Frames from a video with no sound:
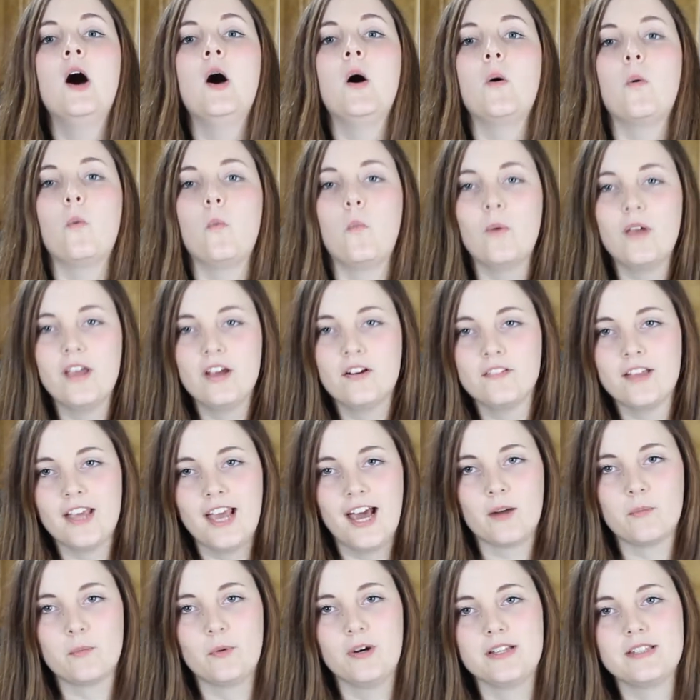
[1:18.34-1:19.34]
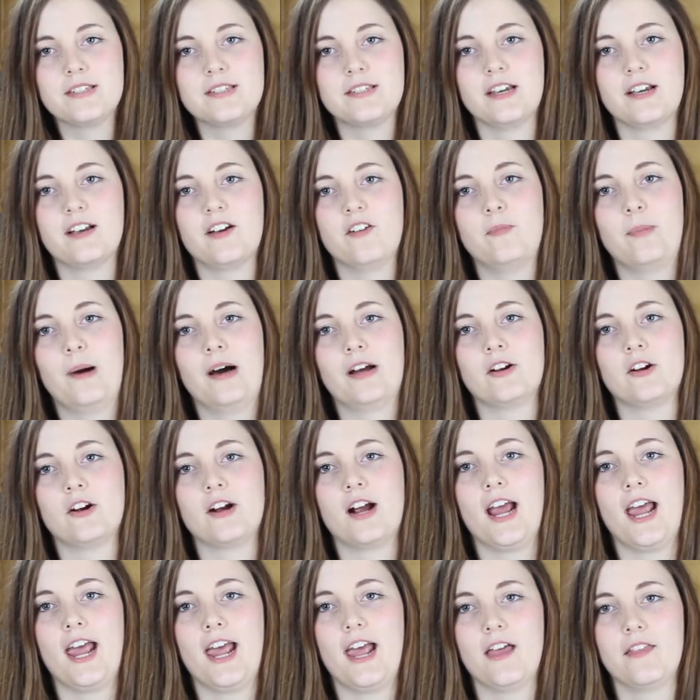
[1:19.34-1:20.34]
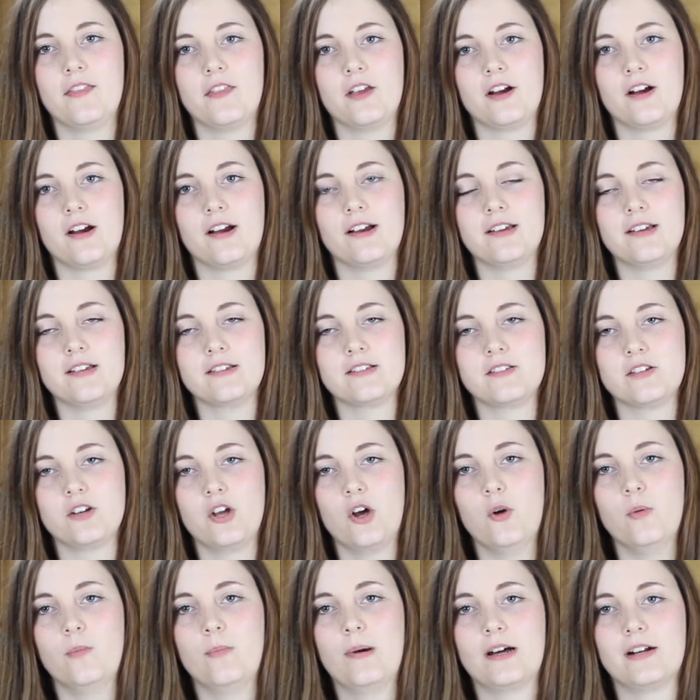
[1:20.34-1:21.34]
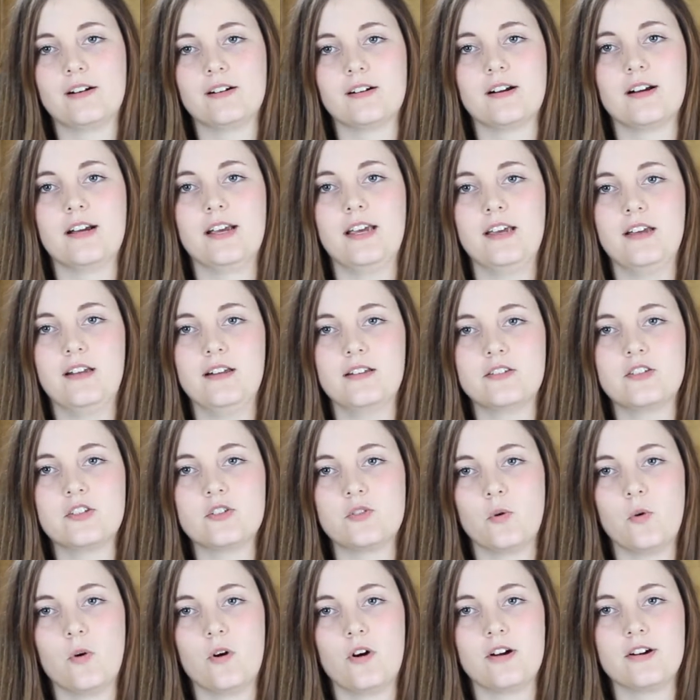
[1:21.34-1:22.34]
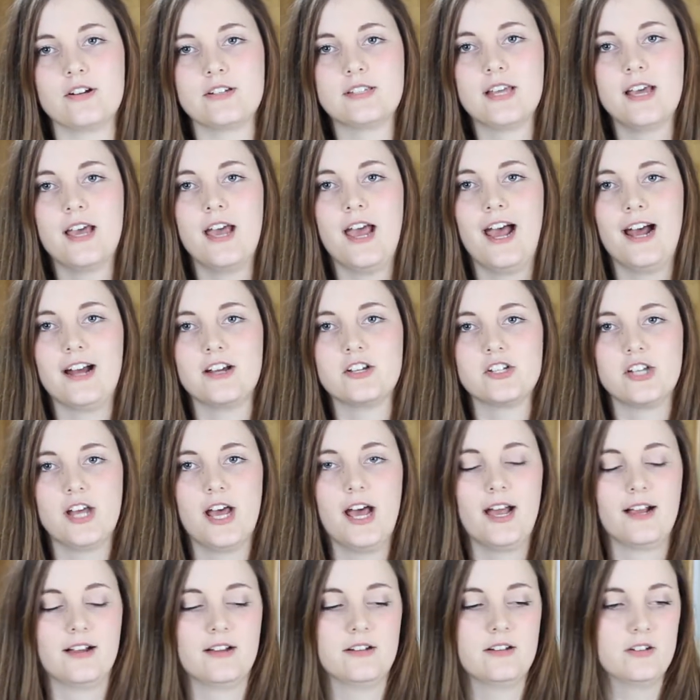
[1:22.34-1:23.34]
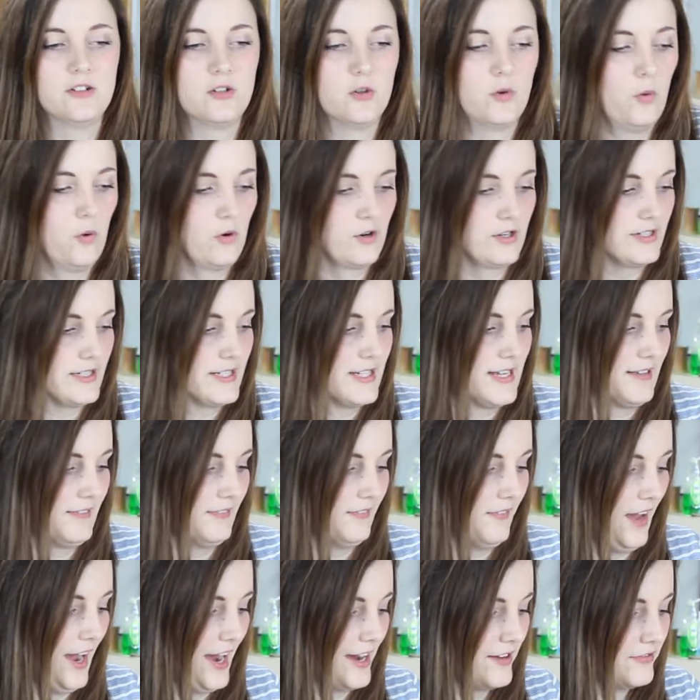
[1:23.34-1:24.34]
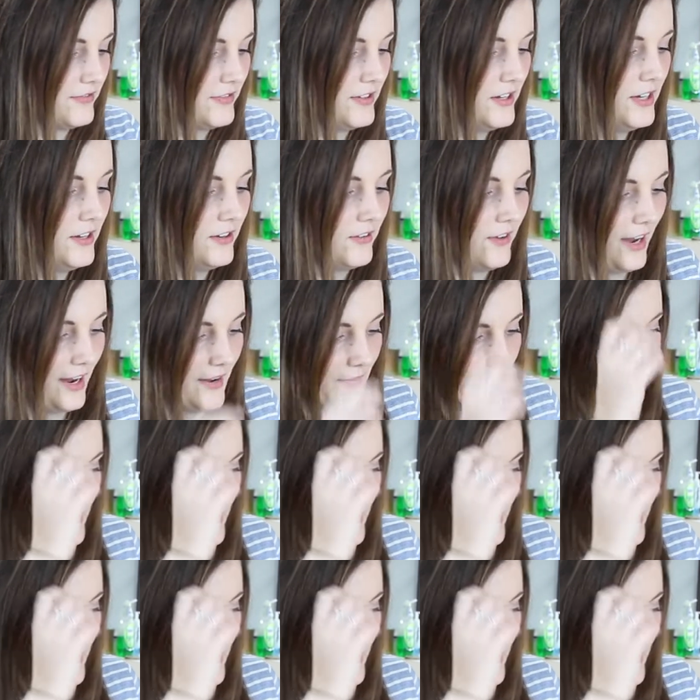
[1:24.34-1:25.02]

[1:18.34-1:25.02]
we only had one stick of butter and there is no butter in stores, #quarantine life. Okay,